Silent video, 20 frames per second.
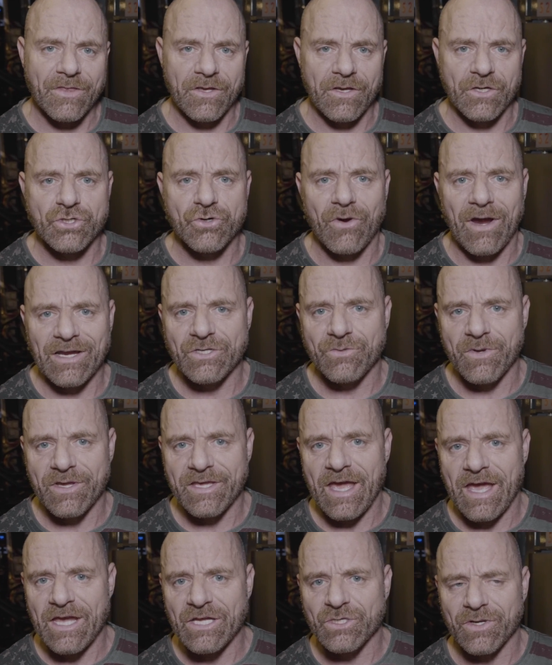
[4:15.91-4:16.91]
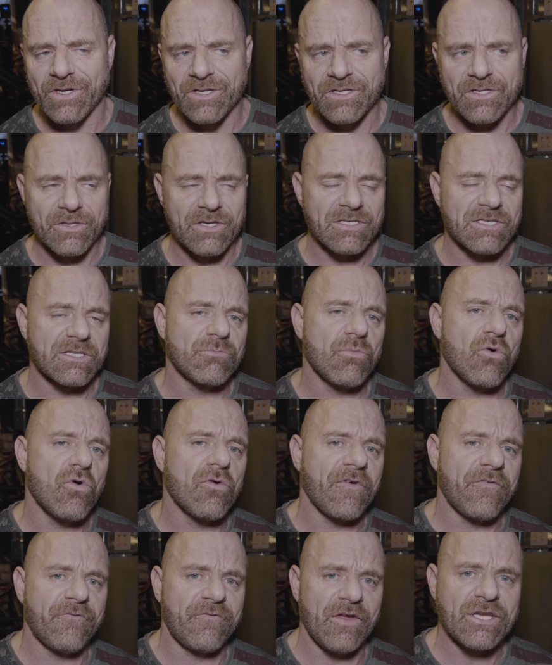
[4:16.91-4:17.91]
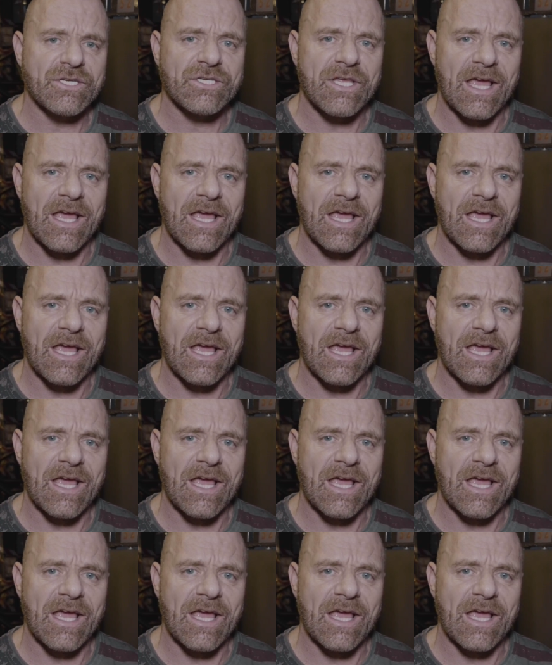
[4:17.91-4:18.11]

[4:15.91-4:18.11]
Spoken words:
that you're trying to engage in. So this is more of a finished